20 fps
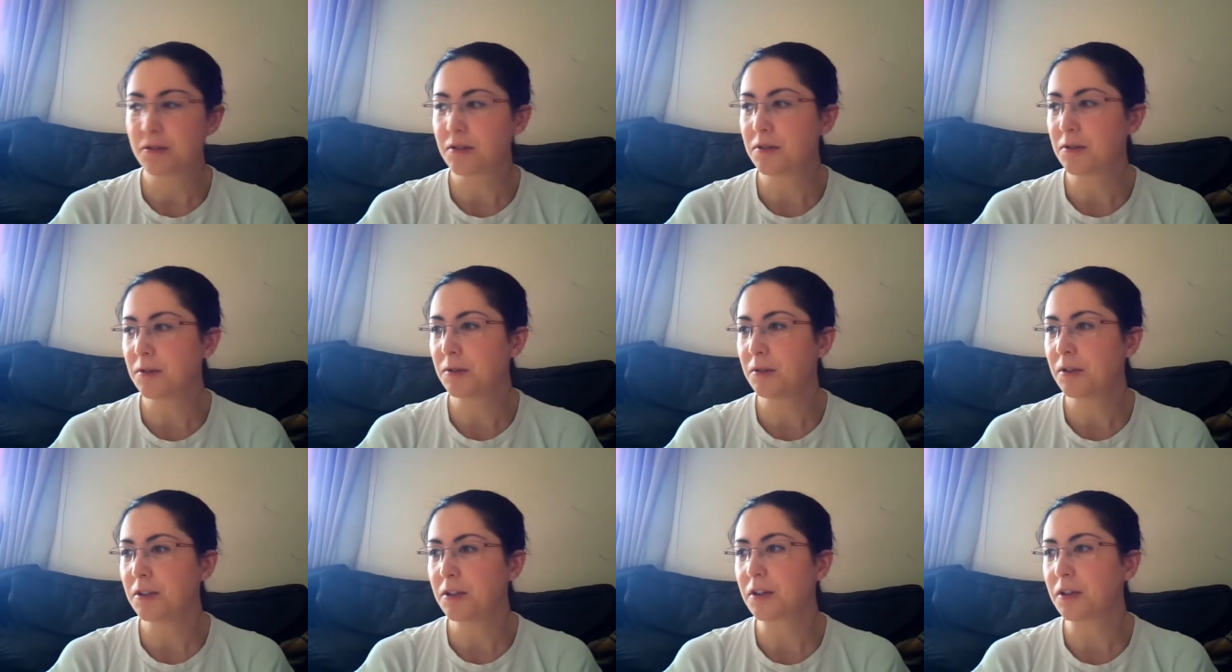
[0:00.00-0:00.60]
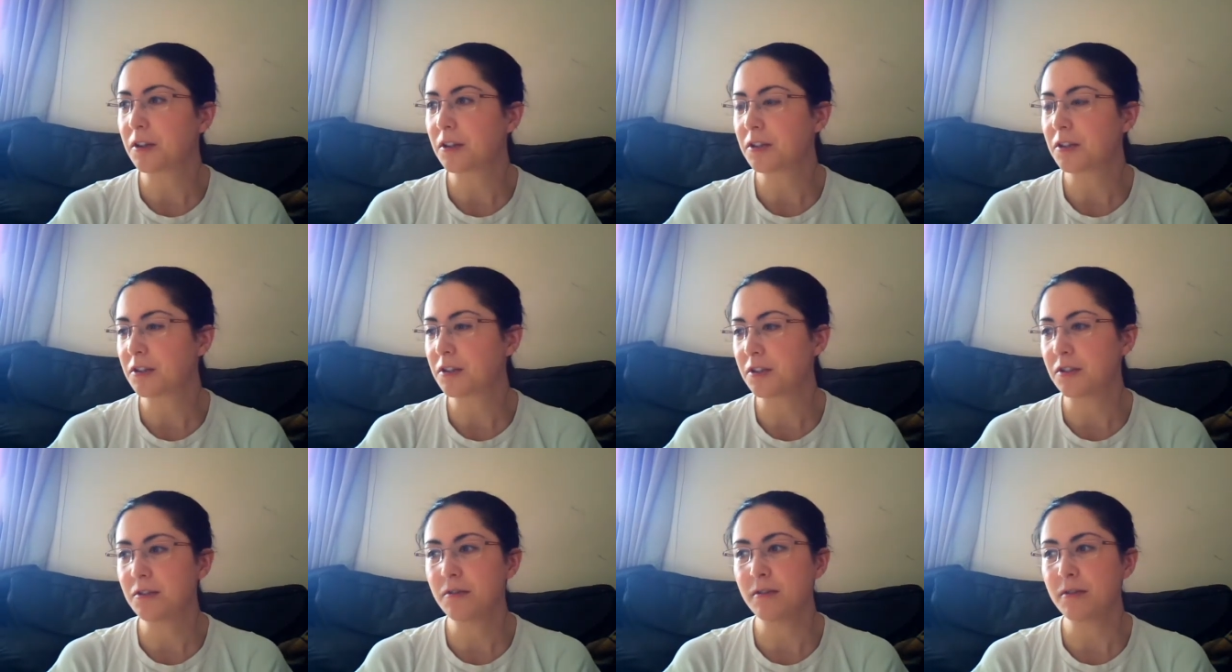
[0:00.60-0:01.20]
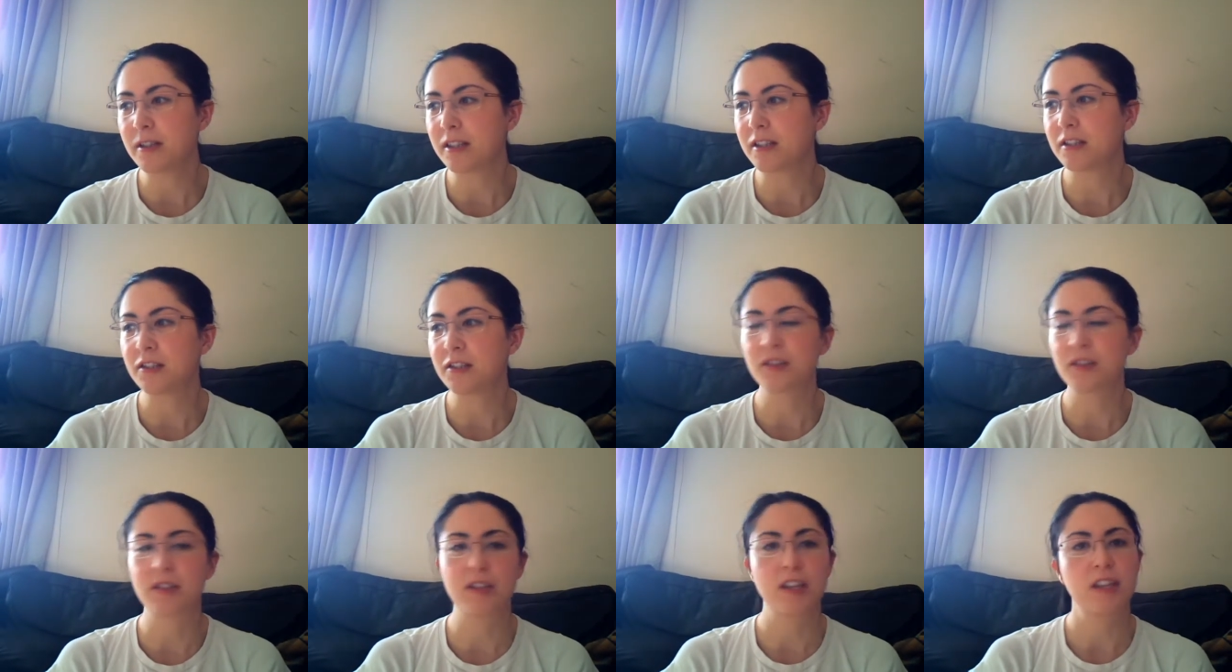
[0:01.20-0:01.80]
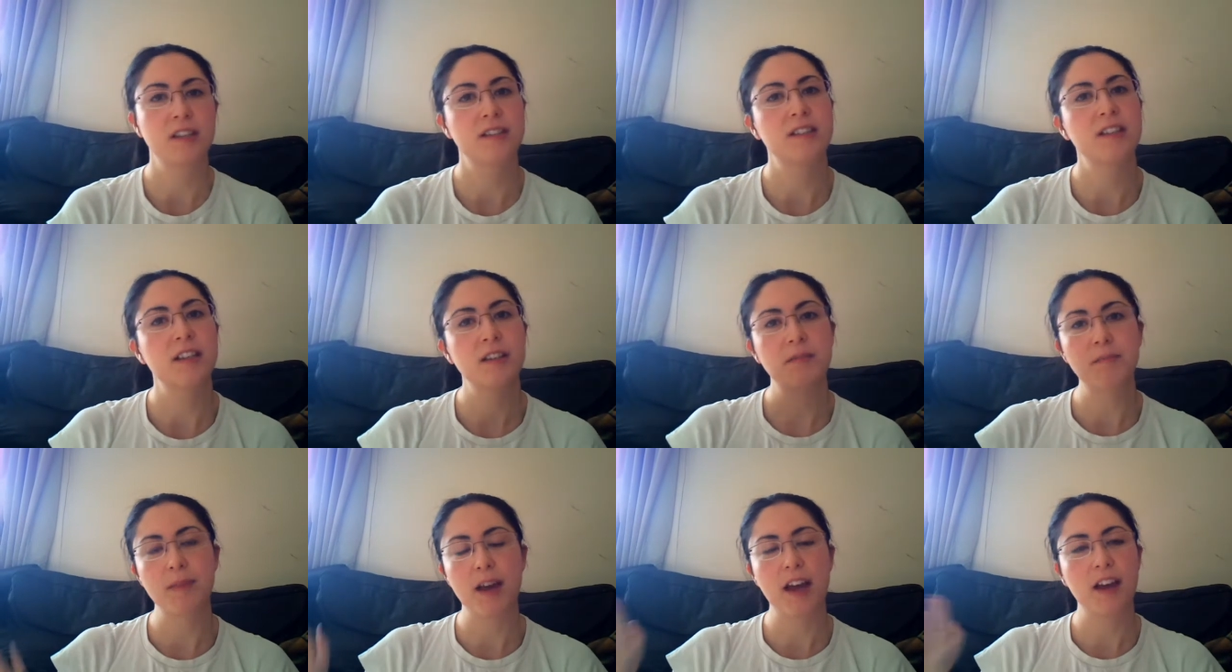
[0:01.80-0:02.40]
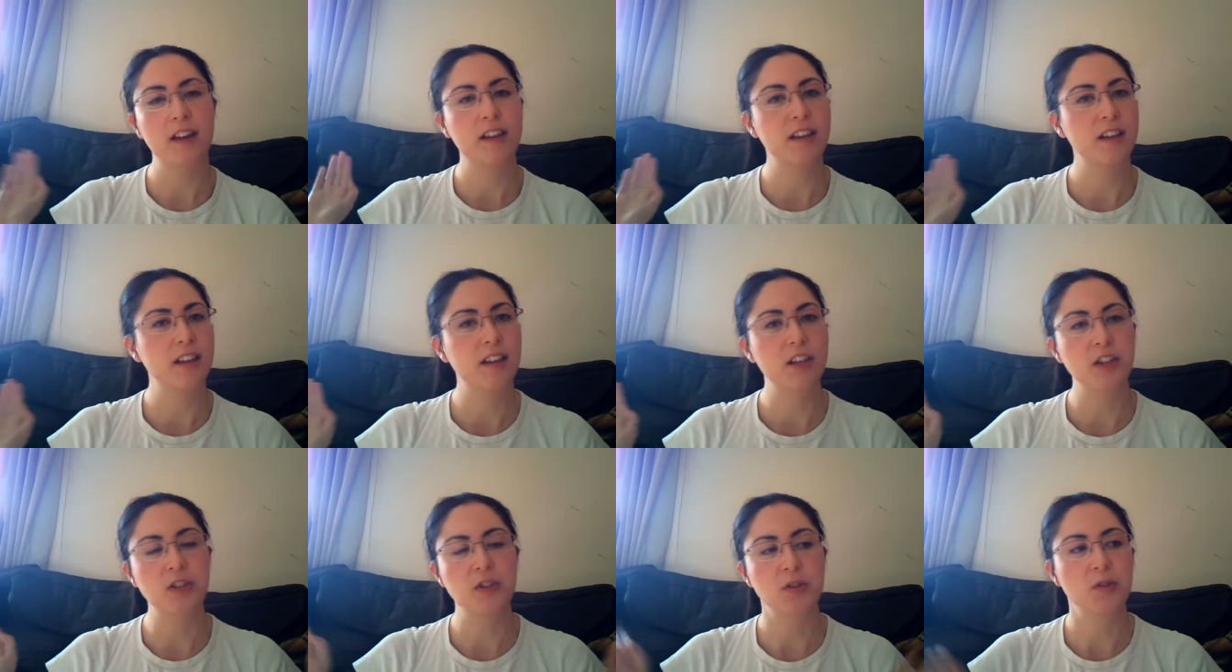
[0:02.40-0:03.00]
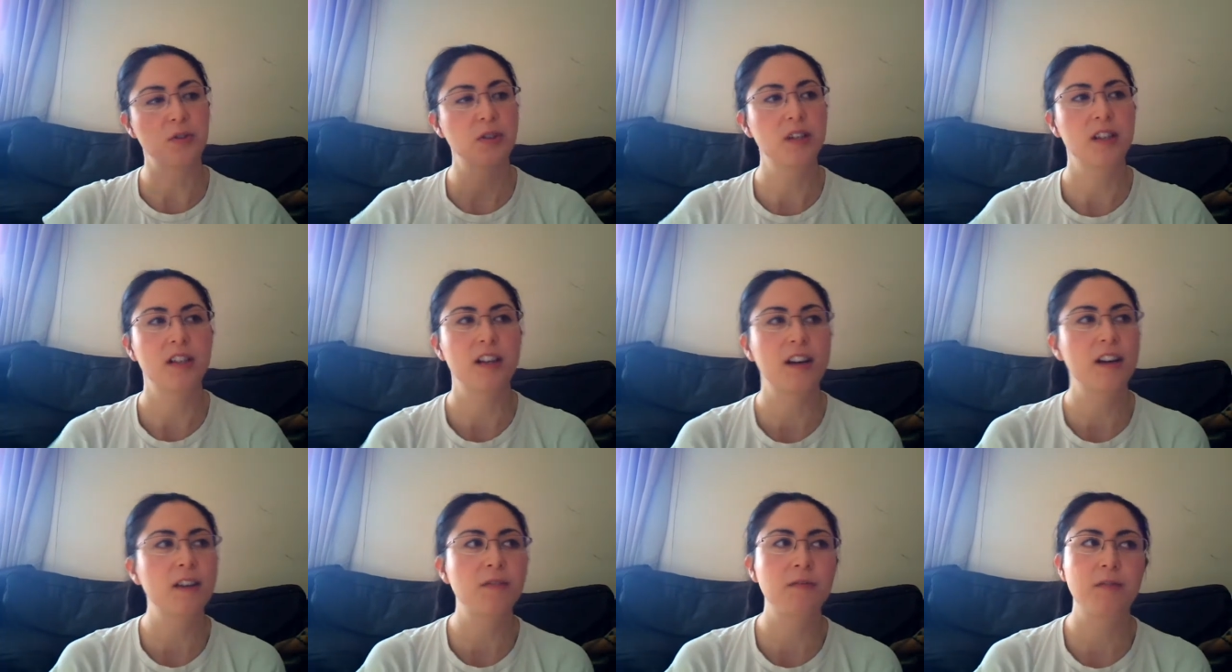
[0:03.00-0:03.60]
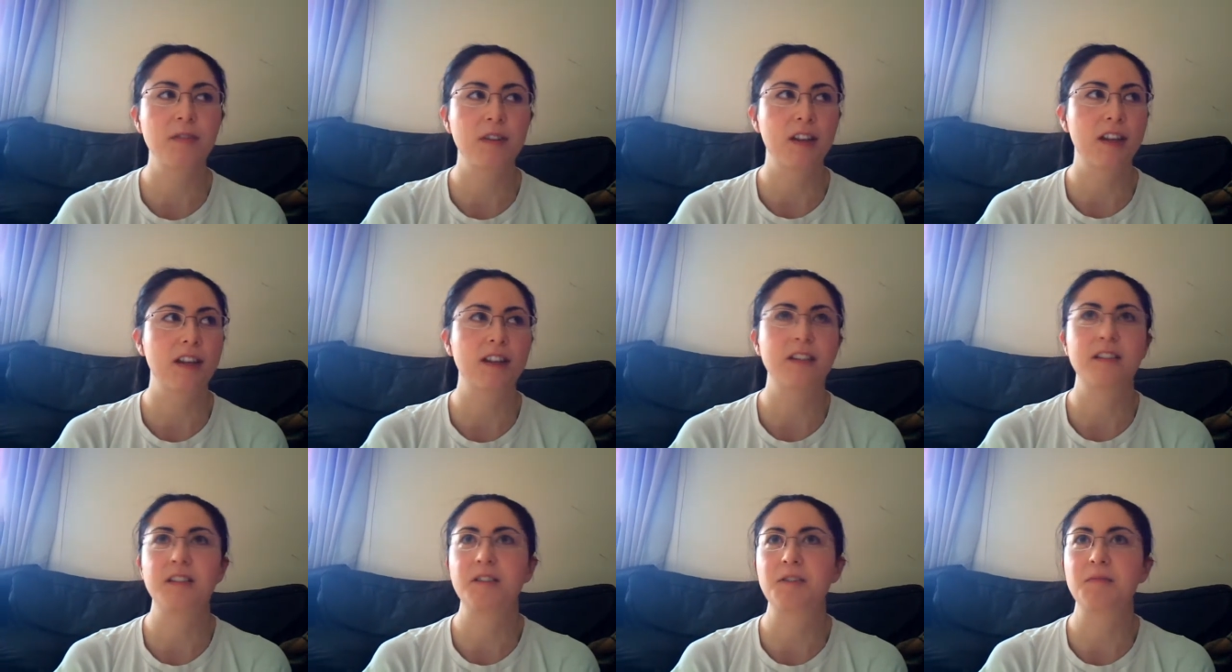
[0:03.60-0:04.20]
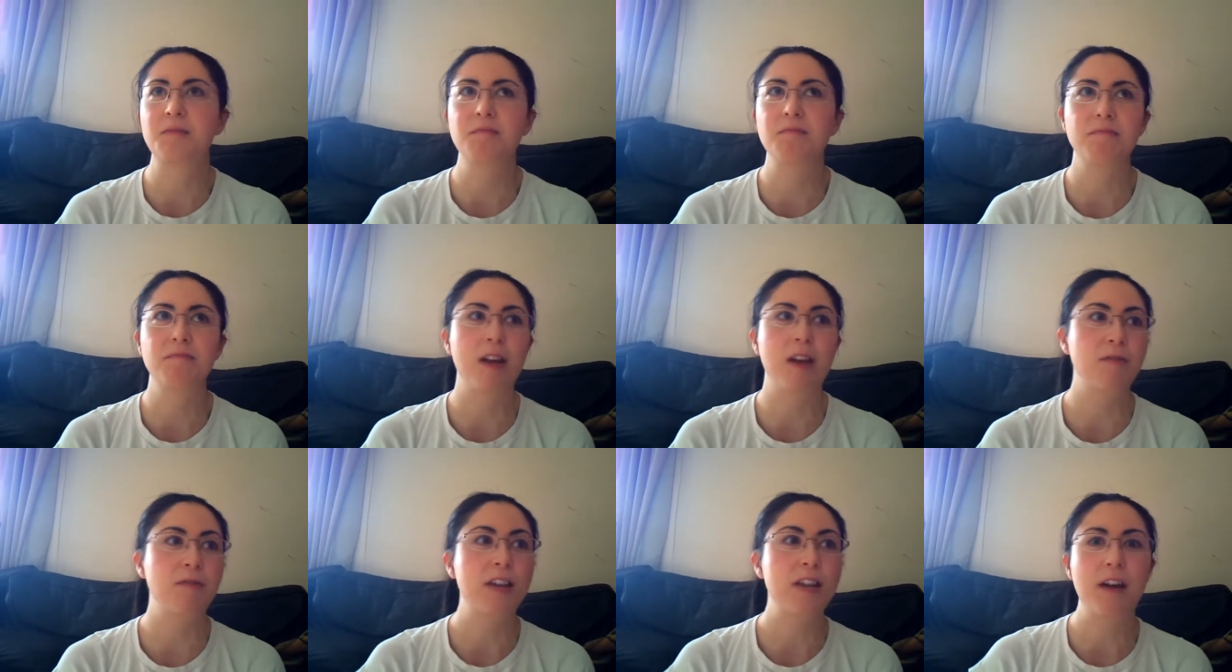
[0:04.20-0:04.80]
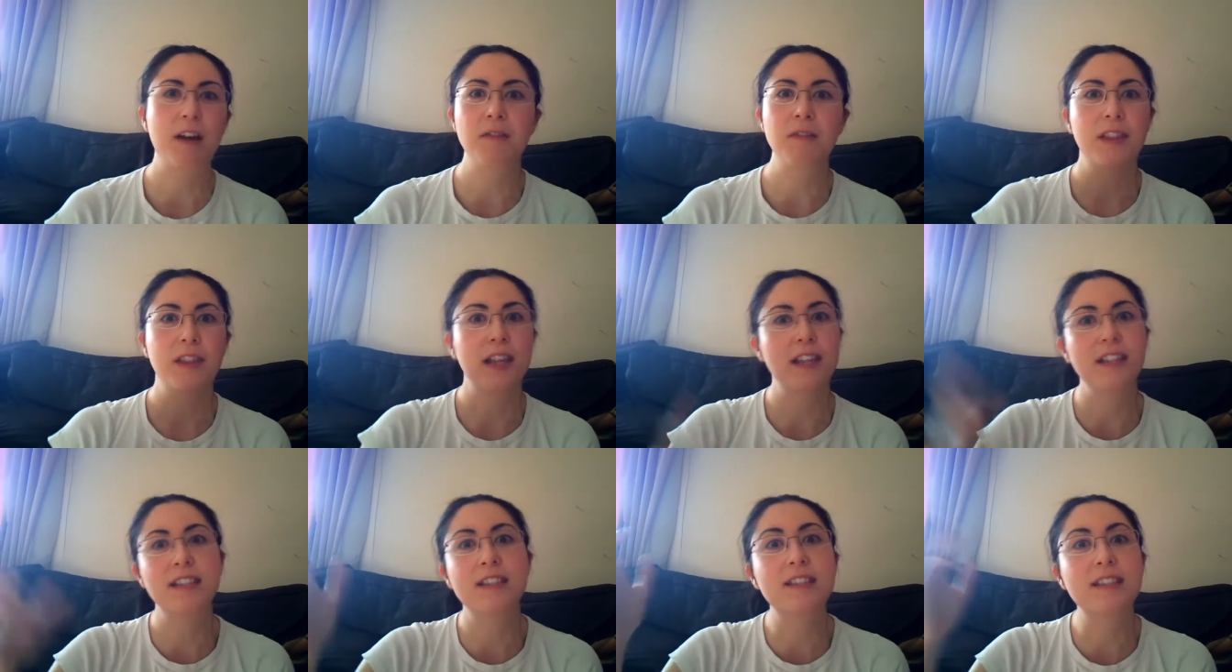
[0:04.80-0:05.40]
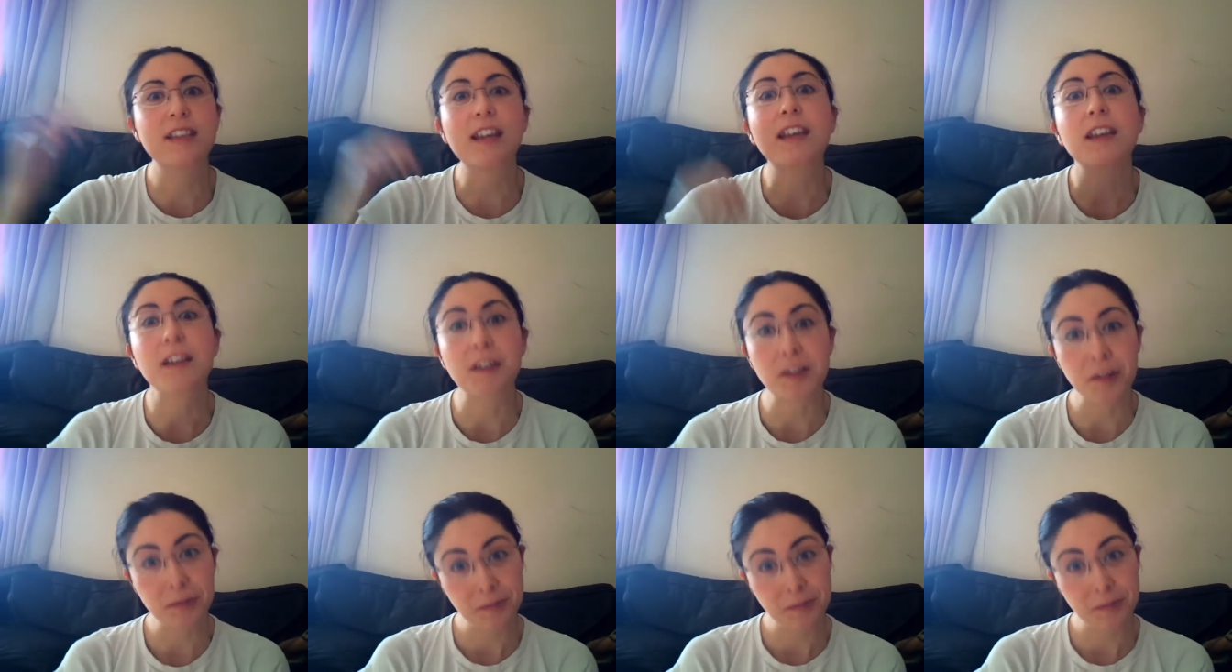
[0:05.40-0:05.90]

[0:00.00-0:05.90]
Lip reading: All you gotta do is just sit back, enjoy life, and every now and then sing.